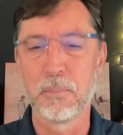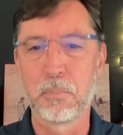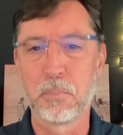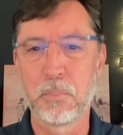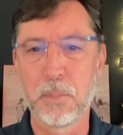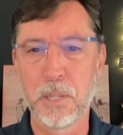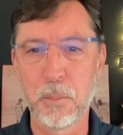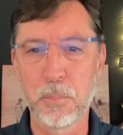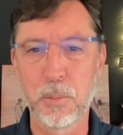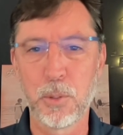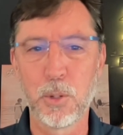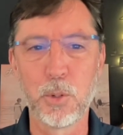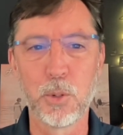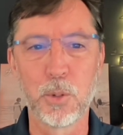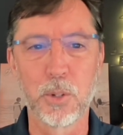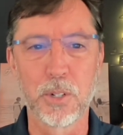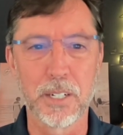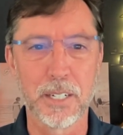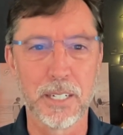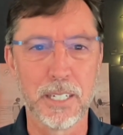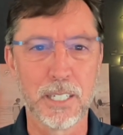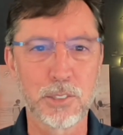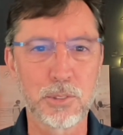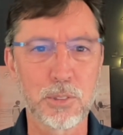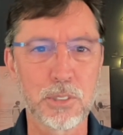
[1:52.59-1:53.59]
People who are
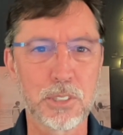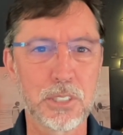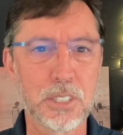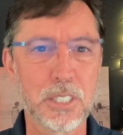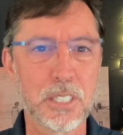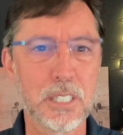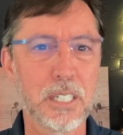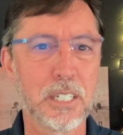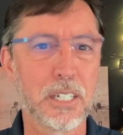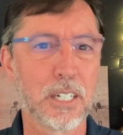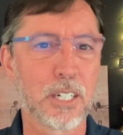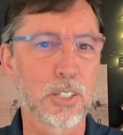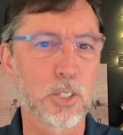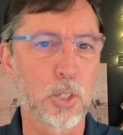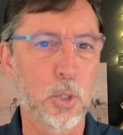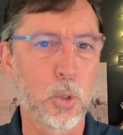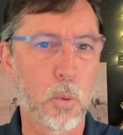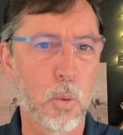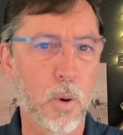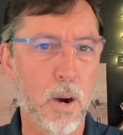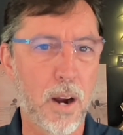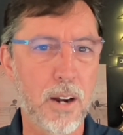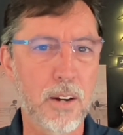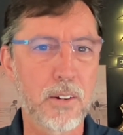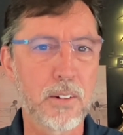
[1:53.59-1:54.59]
interested in
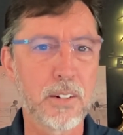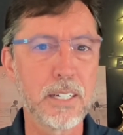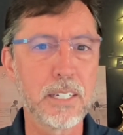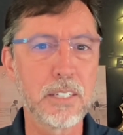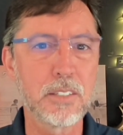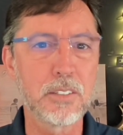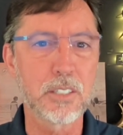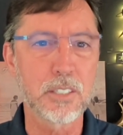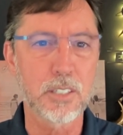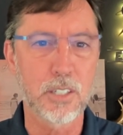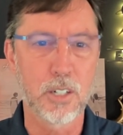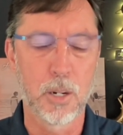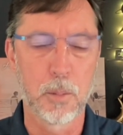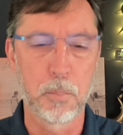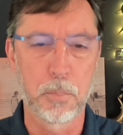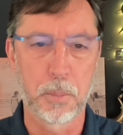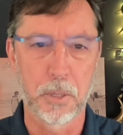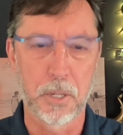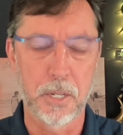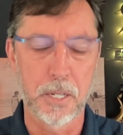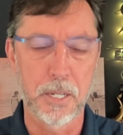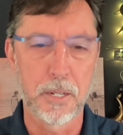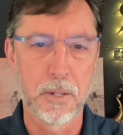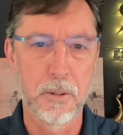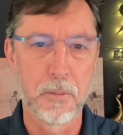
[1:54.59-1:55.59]
acquiring the
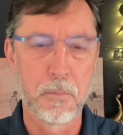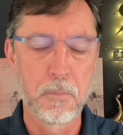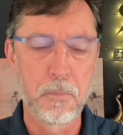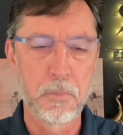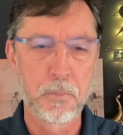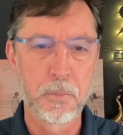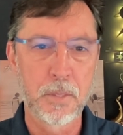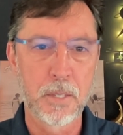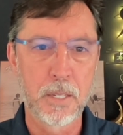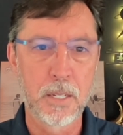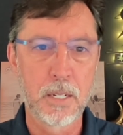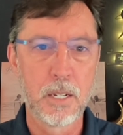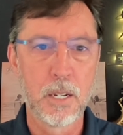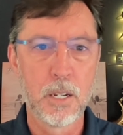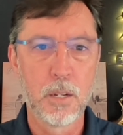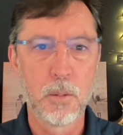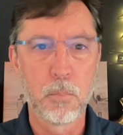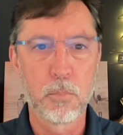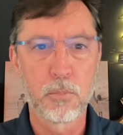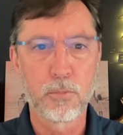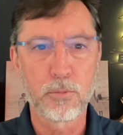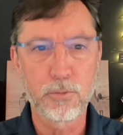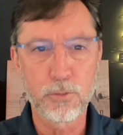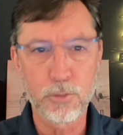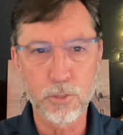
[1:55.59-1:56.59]
company
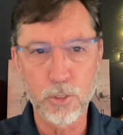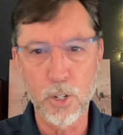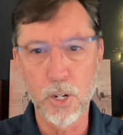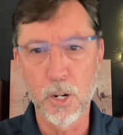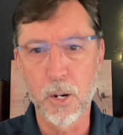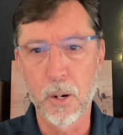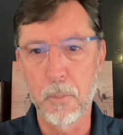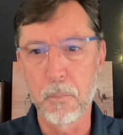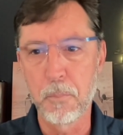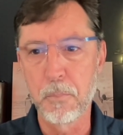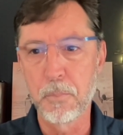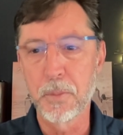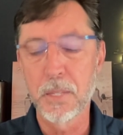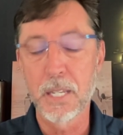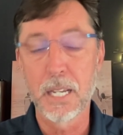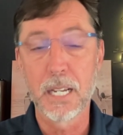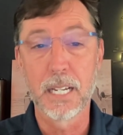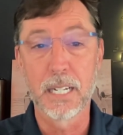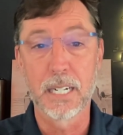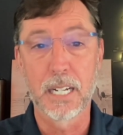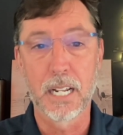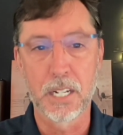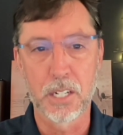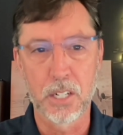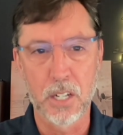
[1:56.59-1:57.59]
from
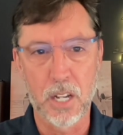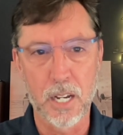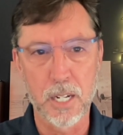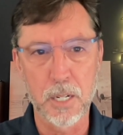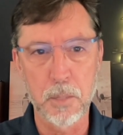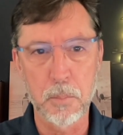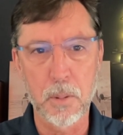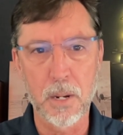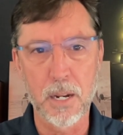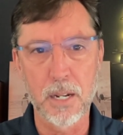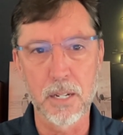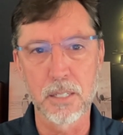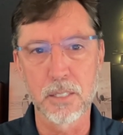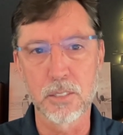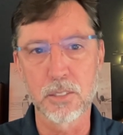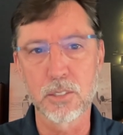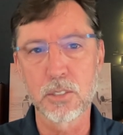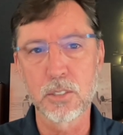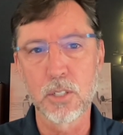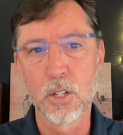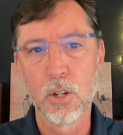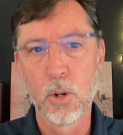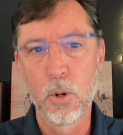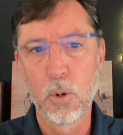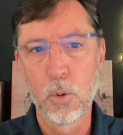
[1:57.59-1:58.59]
an
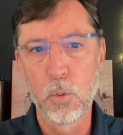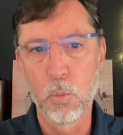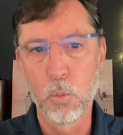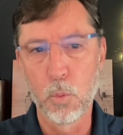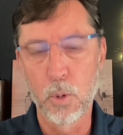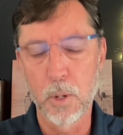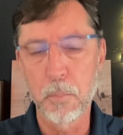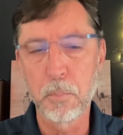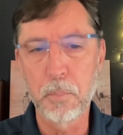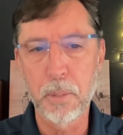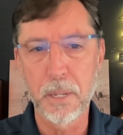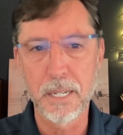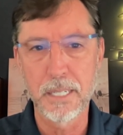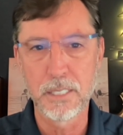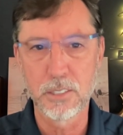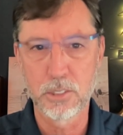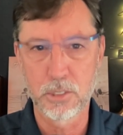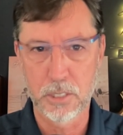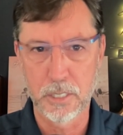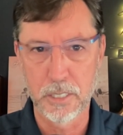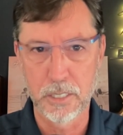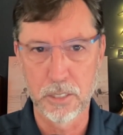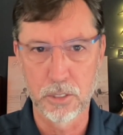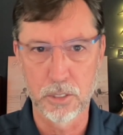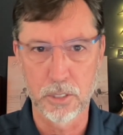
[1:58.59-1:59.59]
anonymized one-page
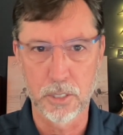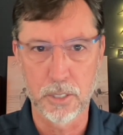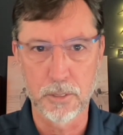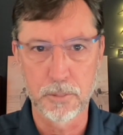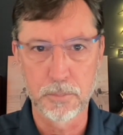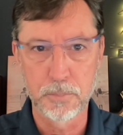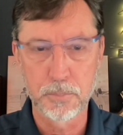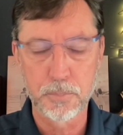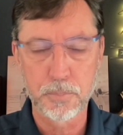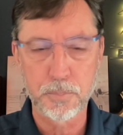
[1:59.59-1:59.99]
teaser.